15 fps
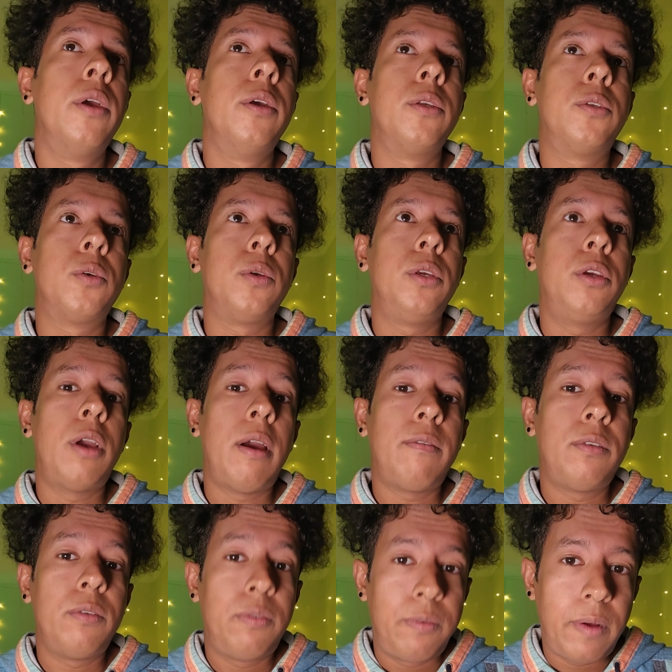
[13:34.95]
So you
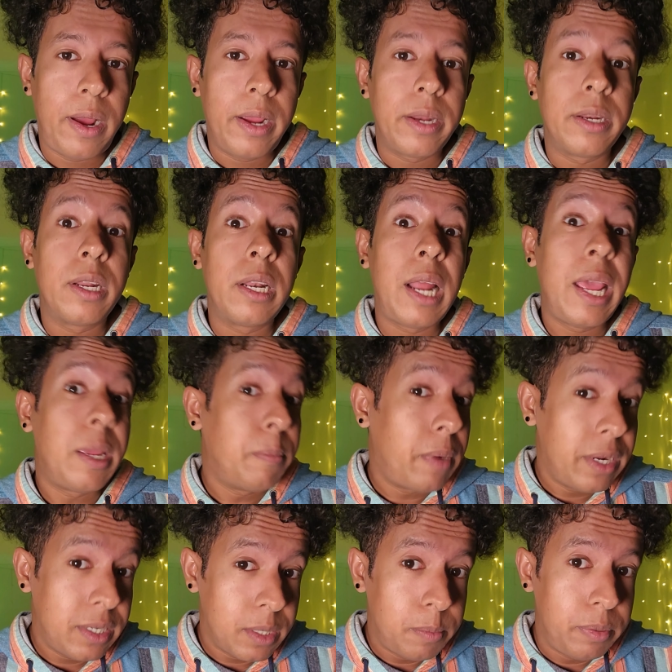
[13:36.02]
have to find
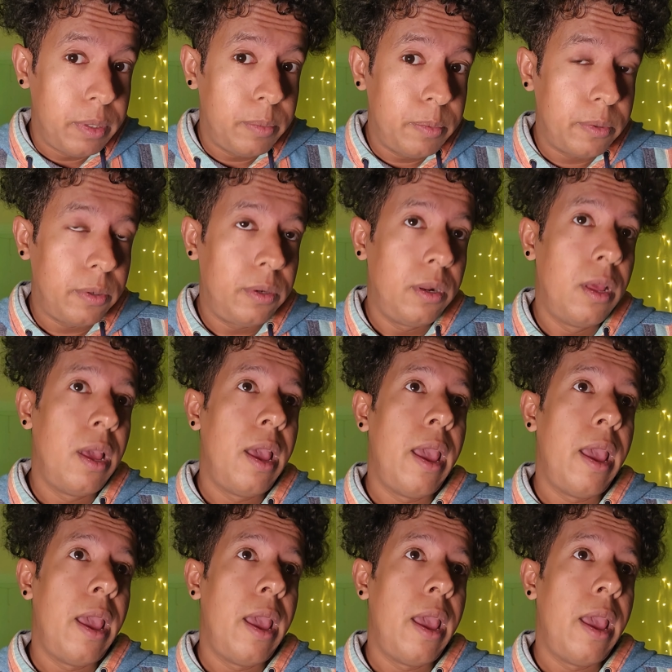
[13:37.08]
like-minded people.